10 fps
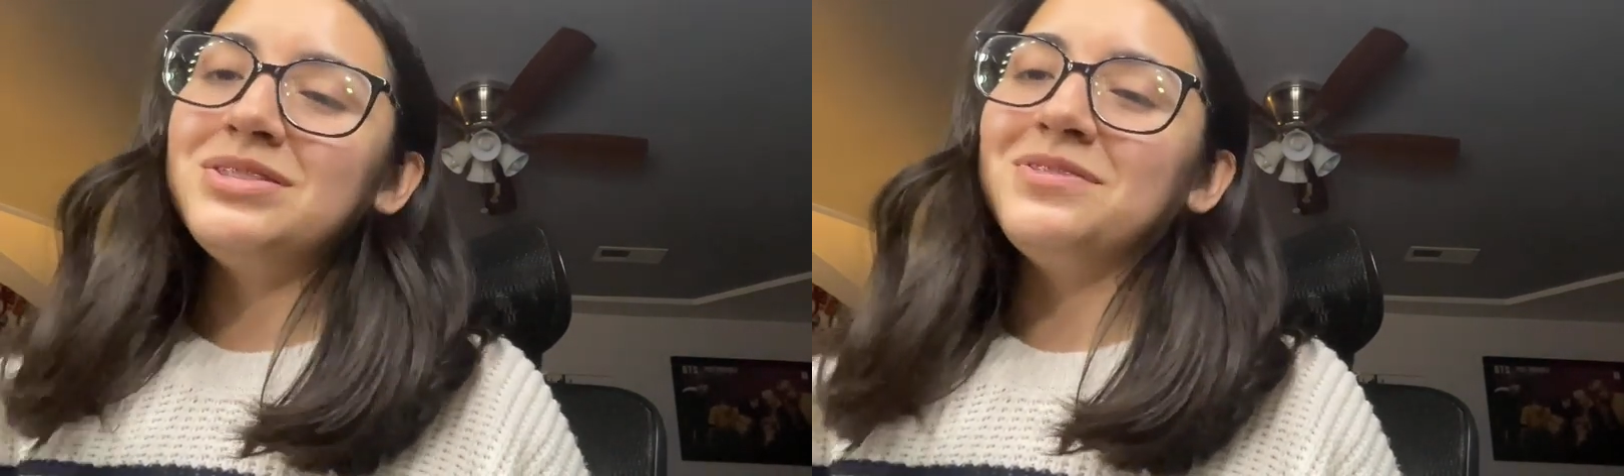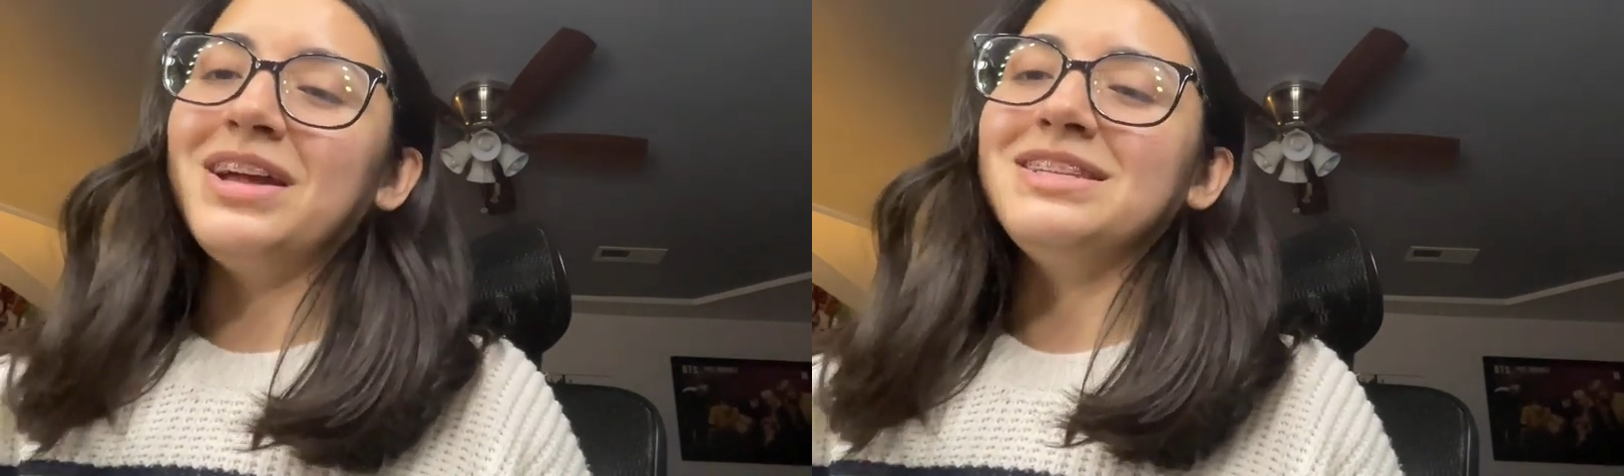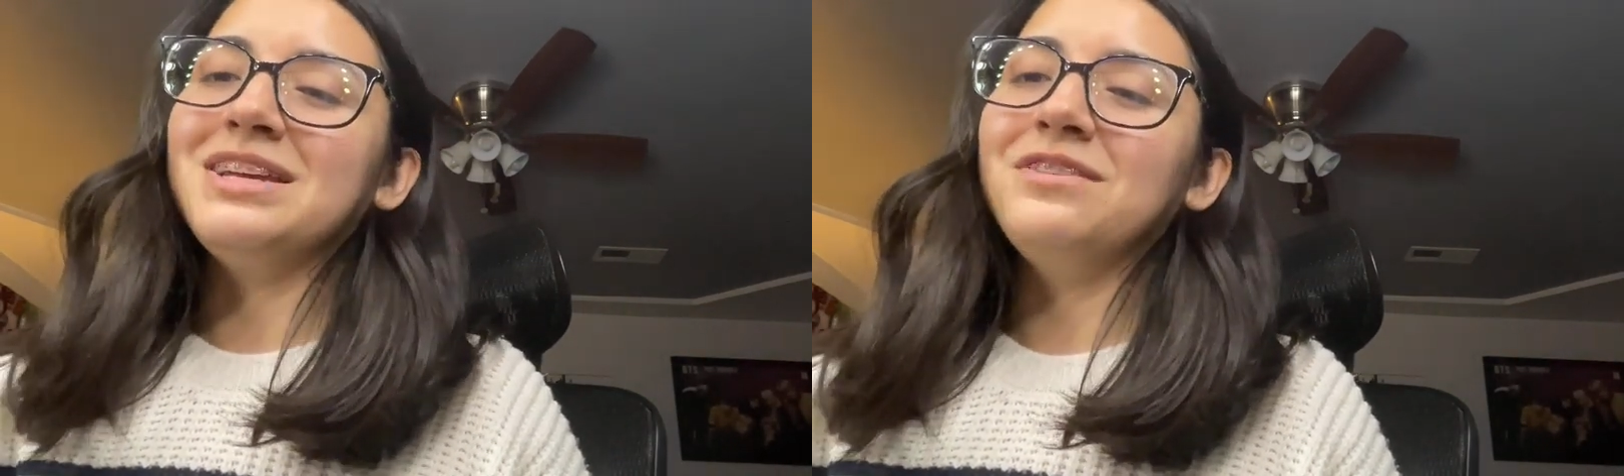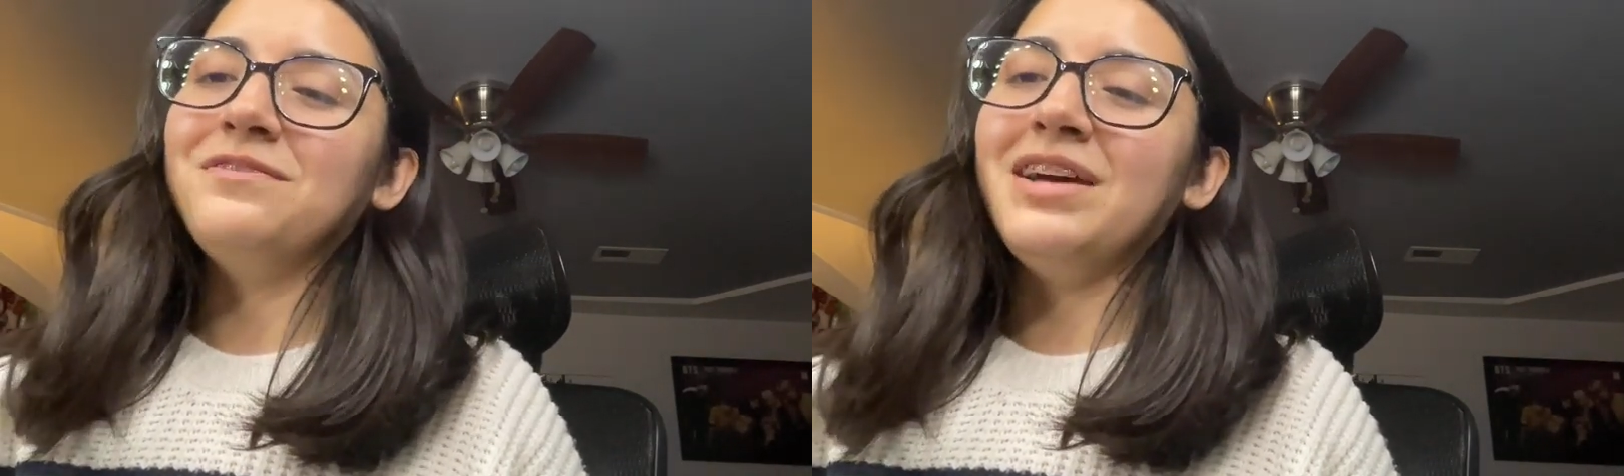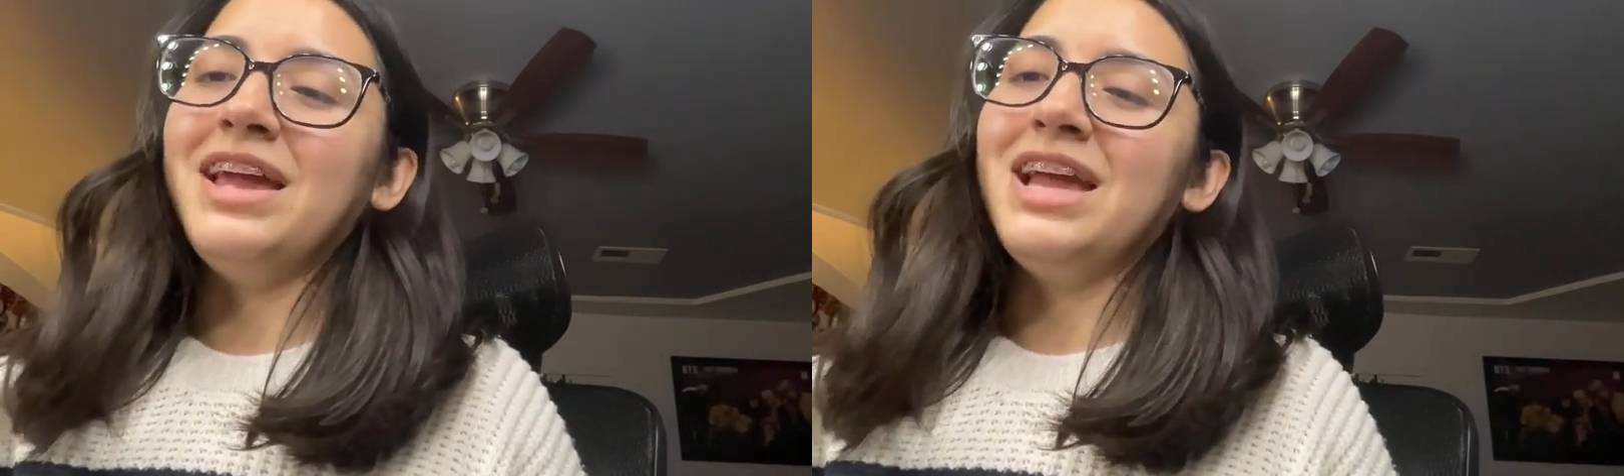to
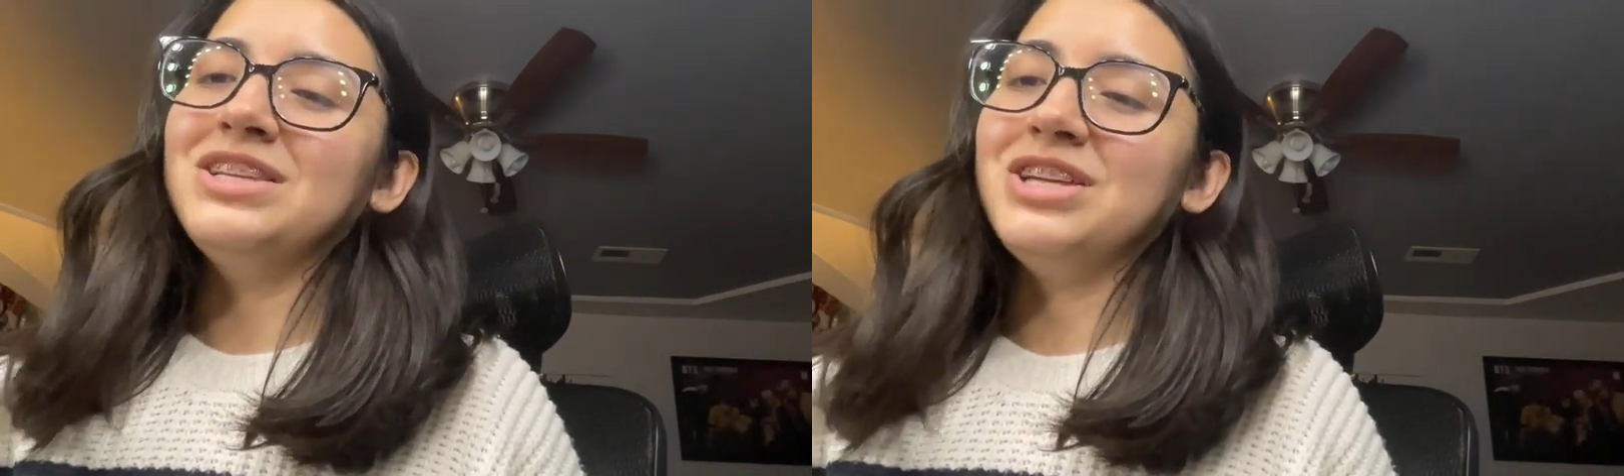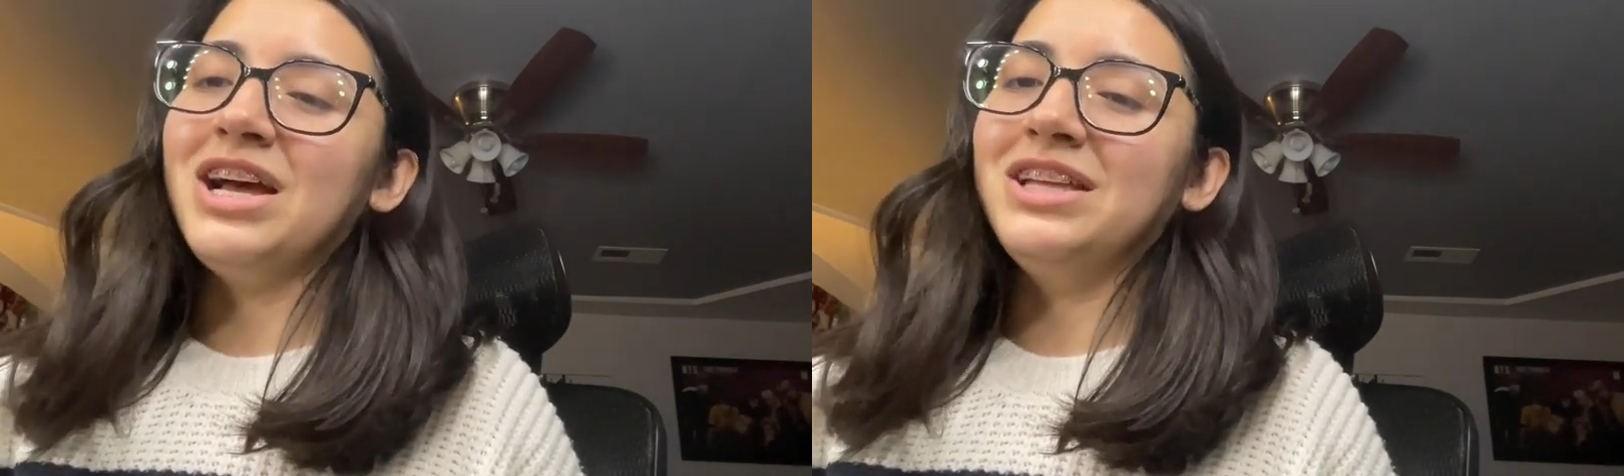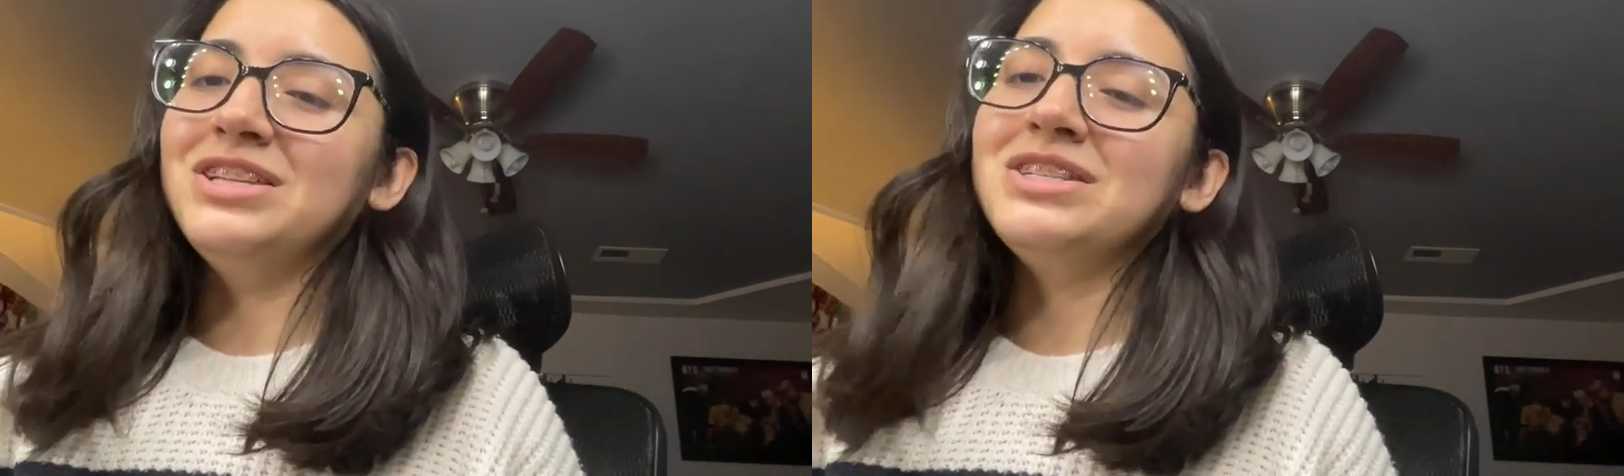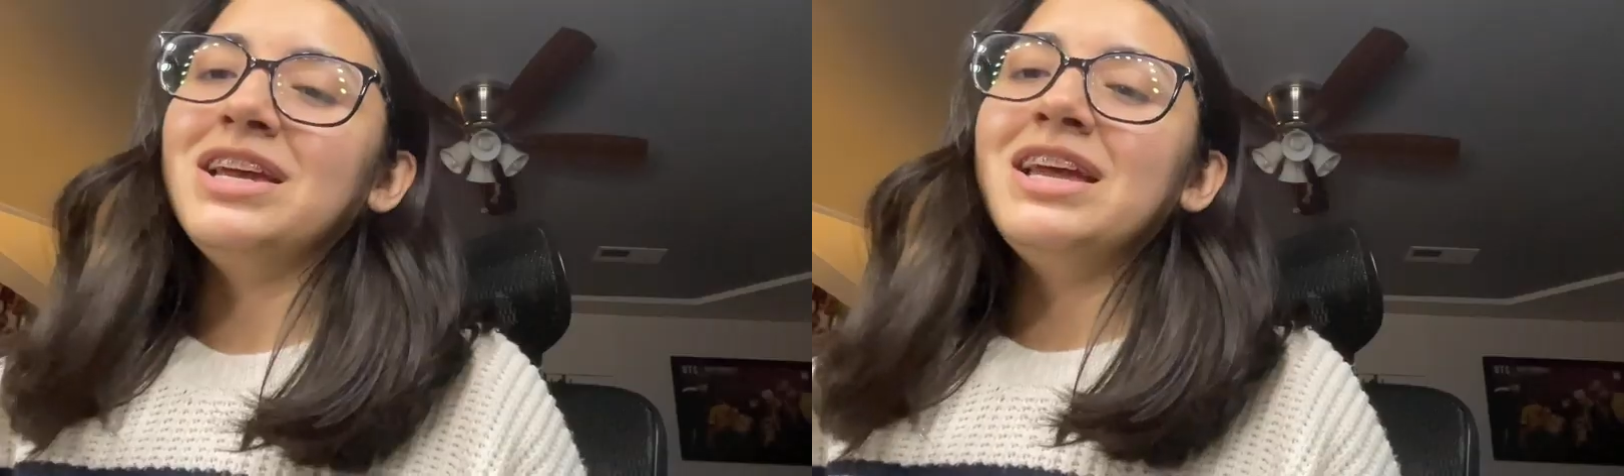identify and challenge